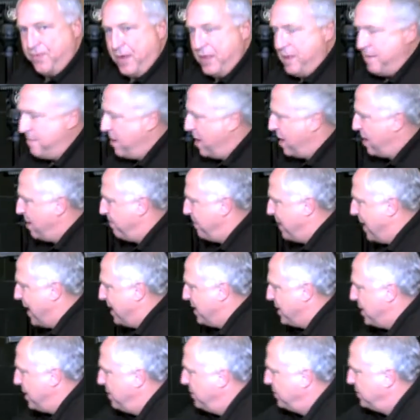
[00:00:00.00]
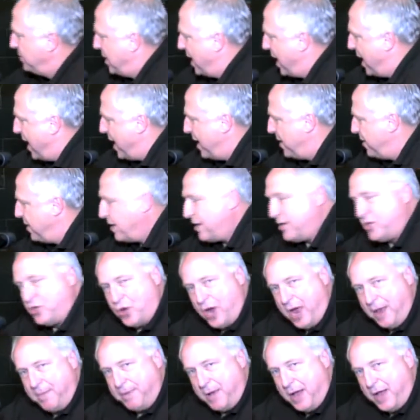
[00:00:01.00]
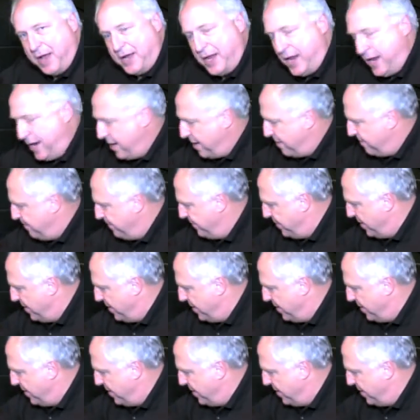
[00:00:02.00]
from the monopod, used on the tripod here.